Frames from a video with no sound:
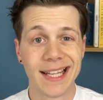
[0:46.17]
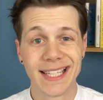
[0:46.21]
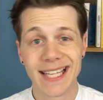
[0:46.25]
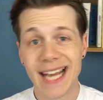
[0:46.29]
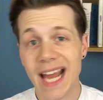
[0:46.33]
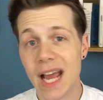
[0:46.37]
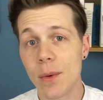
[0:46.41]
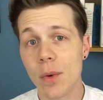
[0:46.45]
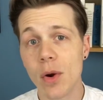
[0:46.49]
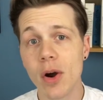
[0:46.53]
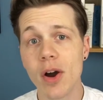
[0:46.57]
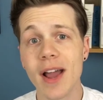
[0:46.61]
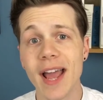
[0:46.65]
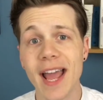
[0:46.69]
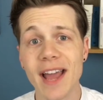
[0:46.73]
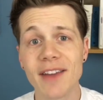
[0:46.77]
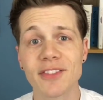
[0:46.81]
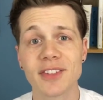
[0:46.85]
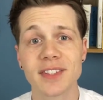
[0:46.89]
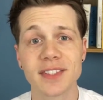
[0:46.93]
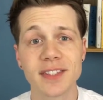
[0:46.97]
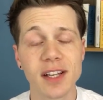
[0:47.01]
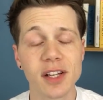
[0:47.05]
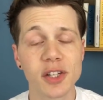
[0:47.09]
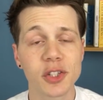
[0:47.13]
Now, I
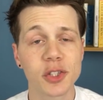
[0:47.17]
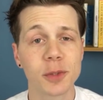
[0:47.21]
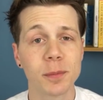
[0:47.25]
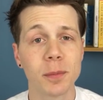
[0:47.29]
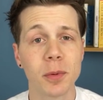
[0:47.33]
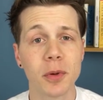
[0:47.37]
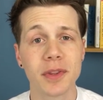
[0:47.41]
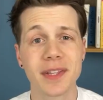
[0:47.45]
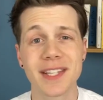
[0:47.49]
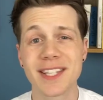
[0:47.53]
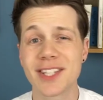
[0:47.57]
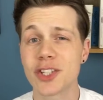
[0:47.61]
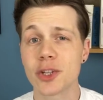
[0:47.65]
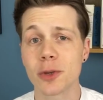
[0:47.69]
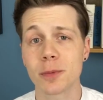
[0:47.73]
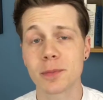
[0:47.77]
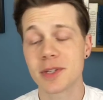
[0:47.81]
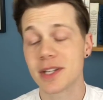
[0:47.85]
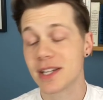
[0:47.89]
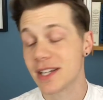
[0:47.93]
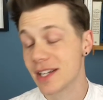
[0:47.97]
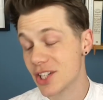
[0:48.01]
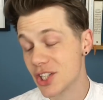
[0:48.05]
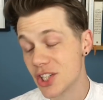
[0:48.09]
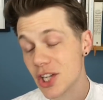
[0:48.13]
haven't touched upon this
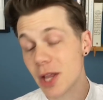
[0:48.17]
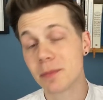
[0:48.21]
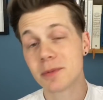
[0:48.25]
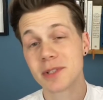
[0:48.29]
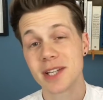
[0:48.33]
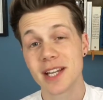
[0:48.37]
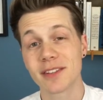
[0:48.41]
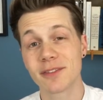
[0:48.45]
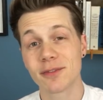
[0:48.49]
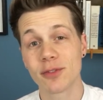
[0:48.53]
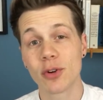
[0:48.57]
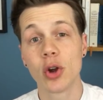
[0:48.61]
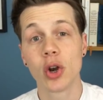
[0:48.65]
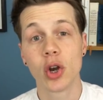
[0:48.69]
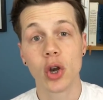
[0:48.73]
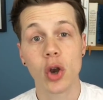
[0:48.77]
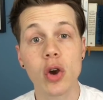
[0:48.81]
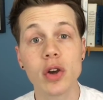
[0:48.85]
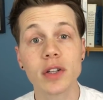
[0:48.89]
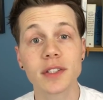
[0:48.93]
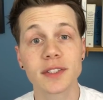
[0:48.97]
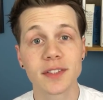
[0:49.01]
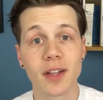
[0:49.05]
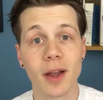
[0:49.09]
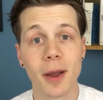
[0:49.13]
subject for a
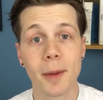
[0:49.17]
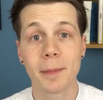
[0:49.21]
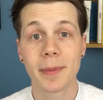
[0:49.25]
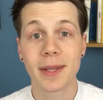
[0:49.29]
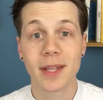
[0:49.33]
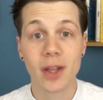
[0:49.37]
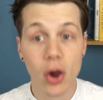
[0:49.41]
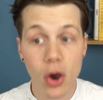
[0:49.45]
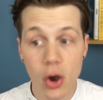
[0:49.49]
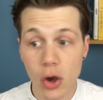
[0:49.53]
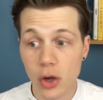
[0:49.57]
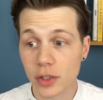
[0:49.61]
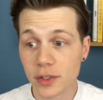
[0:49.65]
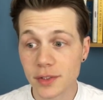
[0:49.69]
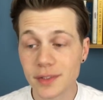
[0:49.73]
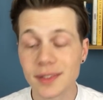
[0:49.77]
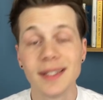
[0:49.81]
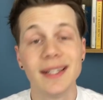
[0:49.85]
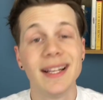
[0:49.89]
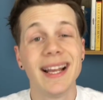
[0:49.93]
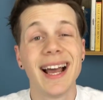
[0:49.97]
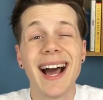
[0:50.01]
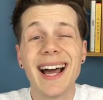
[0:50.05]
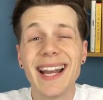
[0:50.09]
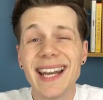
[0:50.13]
long time because
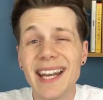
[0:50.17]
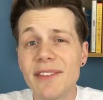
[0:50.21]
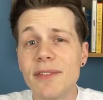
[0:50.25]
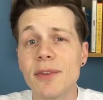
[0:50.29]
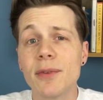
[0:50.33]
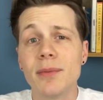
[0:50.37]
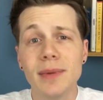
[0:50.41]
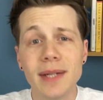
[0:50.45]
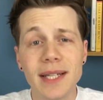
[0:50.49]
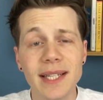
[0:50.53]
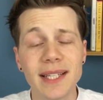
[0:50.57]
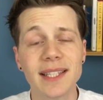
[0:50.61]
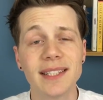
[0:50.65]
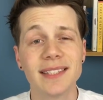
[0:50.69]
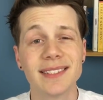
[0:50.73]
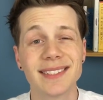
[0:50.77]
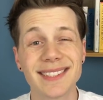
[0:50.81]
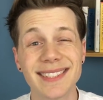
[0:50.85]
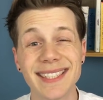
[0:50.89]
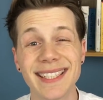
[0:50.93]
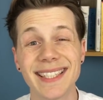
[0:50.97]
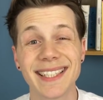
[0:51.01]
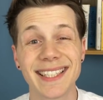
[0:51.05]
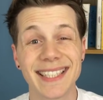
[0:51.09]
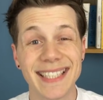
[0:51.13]
I never really
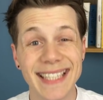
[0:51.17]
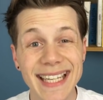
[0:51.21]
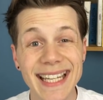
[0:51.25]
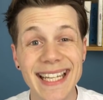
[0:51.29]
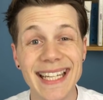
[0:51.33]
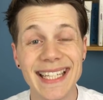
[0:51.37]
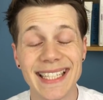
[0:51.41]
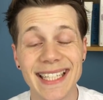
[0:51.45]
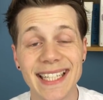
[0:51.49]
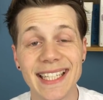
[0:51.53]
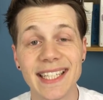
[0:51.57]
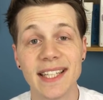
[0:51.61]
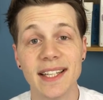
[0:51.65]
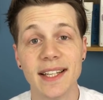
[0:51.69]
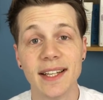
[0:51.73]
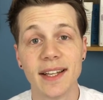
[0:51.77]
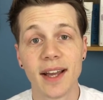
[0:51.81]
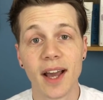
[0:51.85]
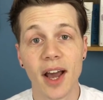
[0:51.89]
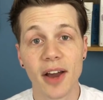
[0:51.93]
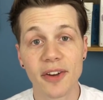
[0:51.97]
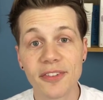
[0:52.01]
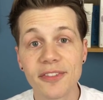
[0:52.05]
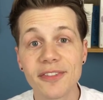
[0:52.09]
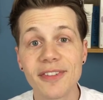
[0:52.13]
considered kneading
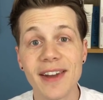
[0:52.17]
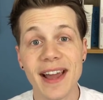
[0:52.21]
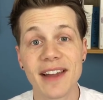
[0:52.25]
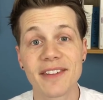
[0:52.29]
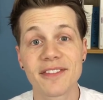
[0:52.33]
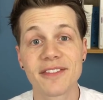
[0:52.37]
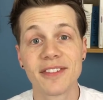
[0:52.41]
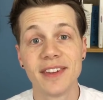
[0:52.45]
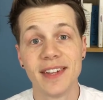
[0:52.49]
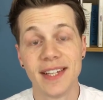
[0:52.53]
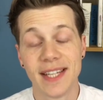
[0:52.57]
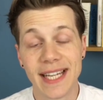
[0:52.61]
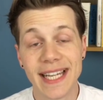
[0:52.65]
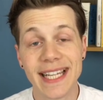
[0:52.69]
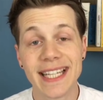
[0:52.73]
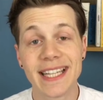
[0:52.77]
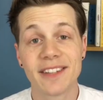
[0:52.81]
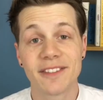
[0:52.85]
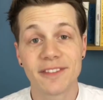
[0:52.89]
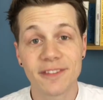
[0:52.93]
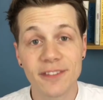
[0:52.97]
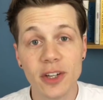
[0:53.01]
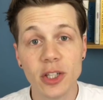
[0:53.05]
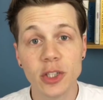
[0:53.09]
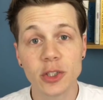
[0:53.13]
a faff in
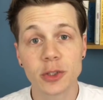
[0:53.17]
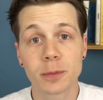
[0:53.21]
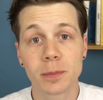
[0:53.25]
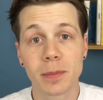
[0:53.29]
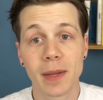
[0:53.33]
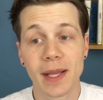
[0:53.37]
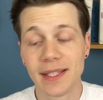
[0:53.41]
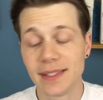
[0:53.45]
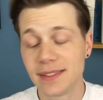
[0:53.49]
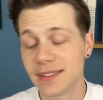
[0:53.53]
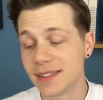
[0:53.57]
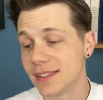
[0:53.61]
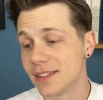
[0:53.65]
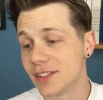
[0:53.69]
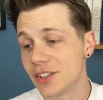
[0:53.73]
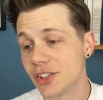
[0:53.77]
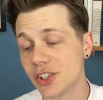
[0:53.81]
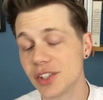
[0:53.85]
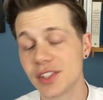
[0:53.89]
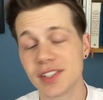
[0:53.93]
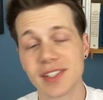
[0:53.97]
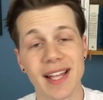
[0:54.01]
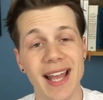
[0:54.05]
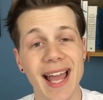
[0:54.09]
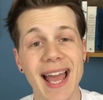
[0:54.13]
the first place. It's
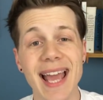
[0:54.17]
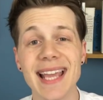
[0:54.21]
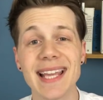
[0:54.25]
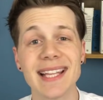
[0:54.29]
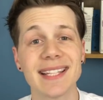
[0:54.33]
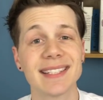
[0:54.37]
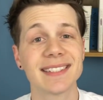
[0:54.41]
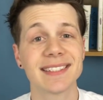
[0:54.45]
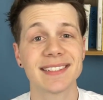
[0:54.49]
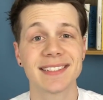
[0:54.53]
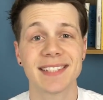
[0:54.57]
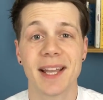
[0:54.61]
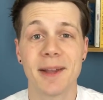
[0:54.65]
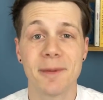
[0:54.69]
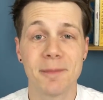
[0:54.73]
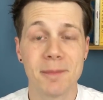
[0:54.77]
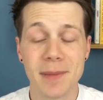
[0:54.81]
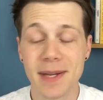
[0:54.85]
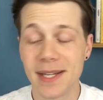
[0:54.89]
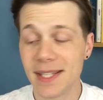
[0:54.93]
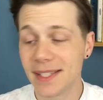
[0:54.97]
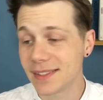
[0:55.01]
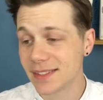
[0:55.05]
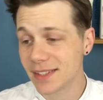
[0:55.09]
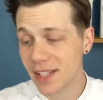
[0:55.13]
just 8 to 10
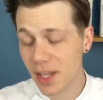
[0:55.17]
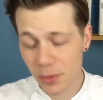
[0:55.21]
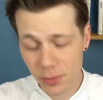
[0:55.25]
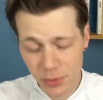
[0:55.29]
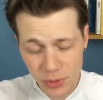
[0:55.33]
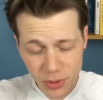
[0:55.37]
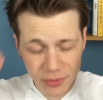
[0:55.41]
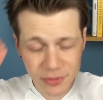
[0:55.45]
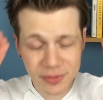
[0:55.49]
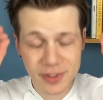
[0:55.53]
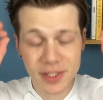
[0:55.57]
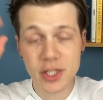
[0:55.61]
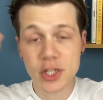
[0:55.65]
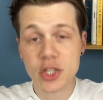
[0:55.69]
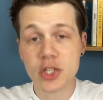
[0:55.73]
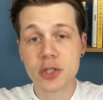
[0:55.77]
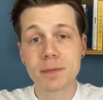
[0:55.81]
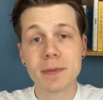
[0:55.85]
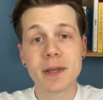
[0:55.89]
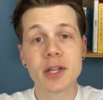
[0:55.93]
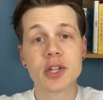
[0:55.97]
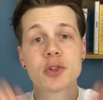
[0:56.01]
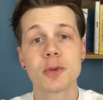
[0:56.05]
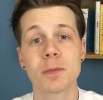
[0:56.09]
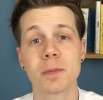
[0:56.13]
minutes going off in your
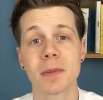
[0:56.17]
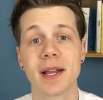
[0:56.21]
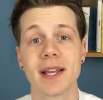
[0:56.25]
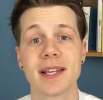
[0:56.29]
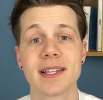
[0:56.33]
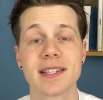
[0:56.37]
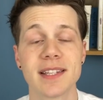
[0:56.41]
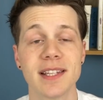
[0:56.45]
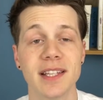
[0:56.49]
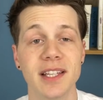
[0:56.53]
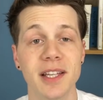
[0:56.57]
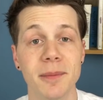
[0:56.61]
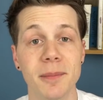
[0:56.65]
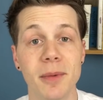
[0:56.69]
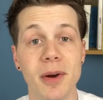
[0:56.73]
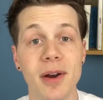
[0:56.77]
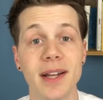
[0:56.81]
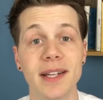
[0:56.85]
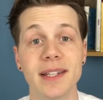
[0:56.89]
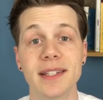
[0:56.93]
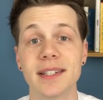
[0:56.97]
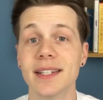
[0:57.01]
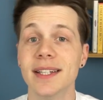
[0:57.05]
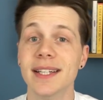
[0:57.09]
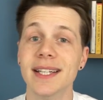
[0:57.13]
special place in your
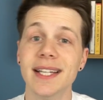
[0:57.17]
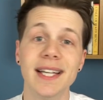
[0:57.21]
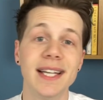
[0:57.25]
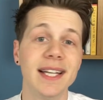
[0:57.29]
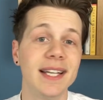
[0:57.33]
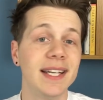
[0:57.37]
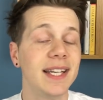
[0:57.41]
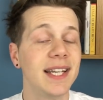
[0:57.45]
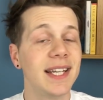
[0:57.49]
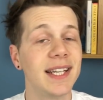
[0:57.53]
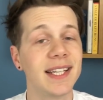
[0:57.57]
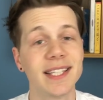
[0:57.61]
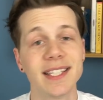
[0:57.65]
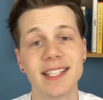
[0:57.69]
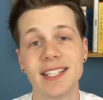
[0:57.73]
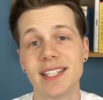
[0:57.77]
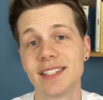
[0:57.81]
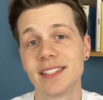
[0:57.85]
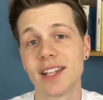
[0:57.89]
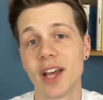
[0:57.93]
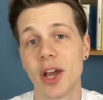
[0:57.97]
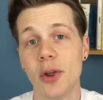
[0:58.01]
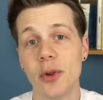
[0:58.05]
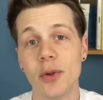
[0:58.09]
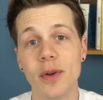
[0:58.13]
mind, kneading
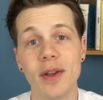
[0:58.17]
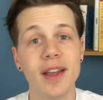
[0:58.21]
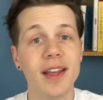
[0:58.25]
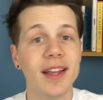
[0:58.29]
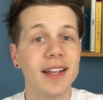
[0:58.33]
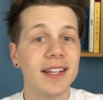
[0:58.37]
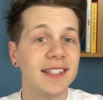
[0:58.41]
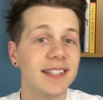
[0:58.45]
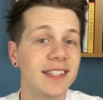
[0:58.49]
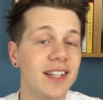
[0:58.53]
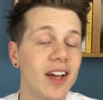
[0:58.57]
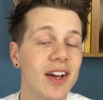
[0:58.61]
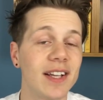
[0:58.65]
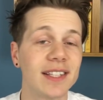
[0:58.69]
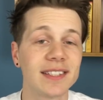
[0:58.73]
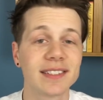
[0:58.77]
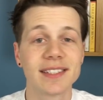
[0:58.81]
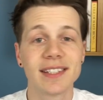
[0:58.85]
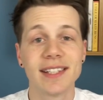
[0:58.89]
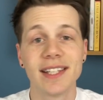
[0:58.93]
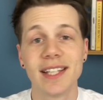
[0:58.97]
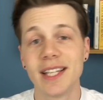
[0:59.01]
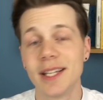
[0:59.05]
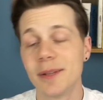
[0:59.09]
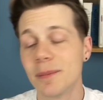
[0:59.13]
your dough
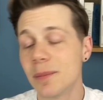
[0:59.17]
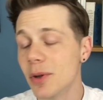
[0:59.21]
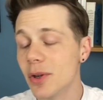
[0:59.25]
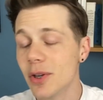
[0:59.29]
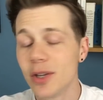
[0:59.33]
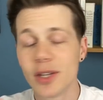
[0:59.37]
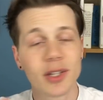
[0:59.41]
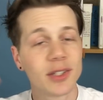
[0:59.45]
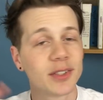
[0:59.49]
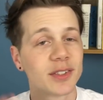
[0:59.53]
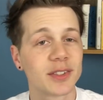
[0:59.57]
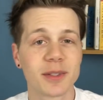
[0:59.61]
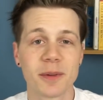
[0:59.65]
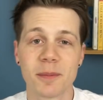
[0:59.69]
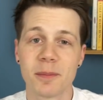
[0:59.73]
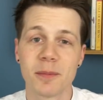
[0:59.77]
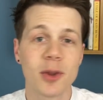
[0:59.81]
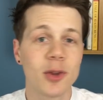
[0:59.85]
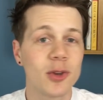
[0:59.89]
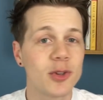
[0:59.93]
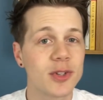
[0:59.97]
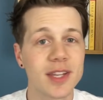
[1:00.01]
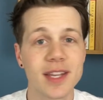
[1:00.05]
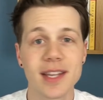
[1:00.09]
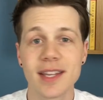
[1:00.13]
nicely, you're putting on some
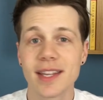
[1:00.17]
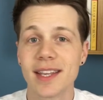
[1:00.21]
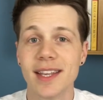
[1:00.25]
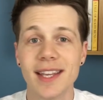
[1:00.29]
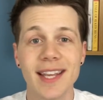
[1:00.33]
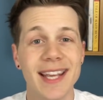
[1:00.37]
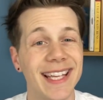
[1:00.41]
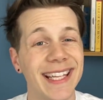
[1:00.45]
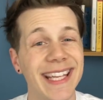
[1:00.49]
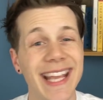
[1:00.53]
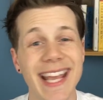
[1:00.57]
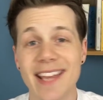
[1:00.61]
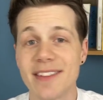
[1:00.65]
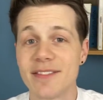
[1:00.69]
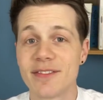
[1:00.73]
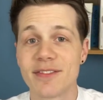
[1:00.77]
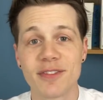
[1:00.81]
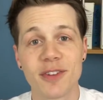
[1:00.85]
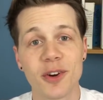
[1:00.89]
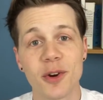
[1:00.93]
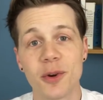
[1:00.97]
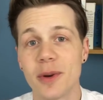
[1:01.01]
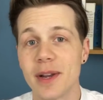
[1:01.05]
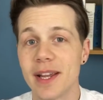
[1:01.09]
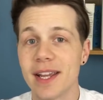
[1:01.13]
music, getting
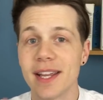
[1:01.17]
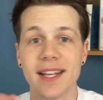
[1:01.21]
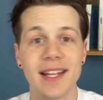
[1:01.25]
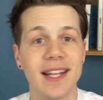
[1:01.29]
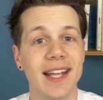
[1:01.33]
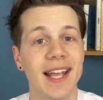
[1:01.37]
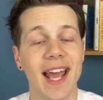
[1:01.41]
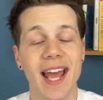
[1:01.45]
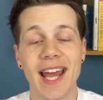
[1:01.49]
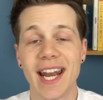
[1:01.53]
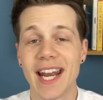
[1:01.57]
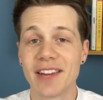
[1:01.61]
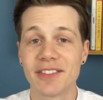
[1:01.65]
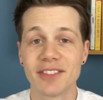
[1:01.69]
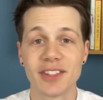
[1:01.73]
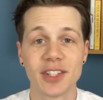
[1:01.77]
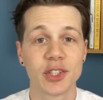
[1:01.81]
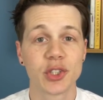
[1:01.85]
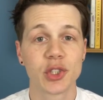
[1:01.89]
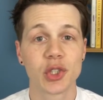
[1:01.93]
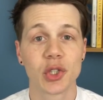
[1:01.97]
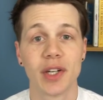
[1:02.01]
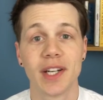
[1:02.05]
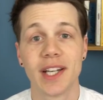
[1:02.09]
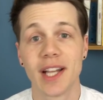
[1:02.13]
through it, and having
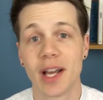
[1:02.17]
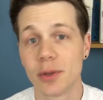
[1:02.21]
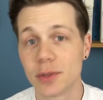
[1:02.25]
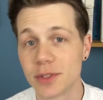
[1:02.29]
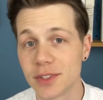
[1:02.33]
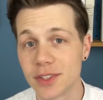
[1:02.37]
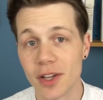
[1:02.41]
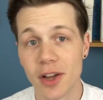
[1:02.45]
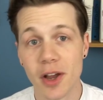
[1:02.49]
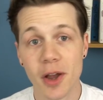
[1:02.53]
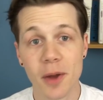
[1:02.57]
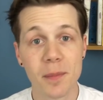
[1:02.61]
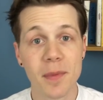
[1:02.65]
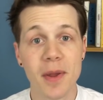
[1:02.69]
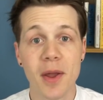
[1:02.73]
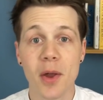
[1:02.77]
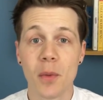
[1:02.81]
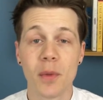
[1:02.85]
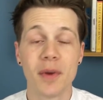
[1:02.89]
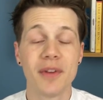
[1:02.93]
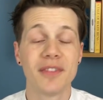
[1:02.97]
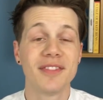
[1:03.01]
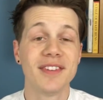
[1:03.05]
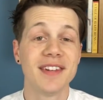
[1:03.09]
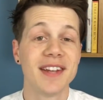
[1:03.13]
a jolly old time
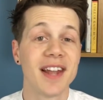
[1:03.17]
with